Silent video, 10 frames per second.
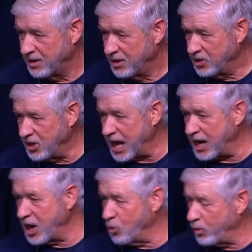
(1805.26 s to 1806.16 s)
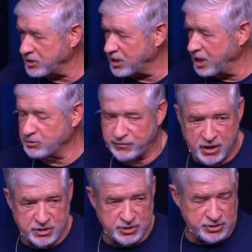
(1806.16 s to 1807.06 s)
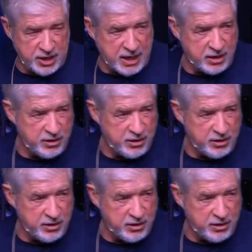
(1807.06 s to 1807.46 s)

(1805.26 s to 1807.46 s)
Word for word: You got to know which comes first, the chicken or